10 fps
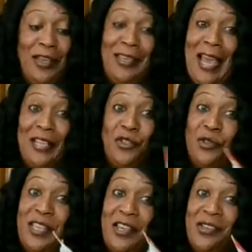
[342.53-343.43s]
Yes, you
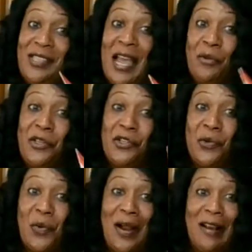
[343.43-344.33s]
take your sandwich
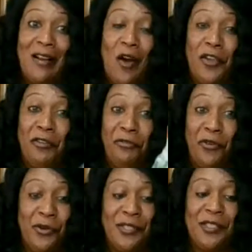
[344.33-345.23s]
to work or your
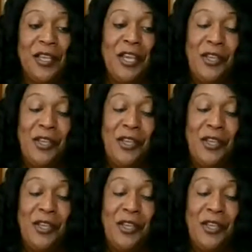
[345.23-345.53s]
fruits,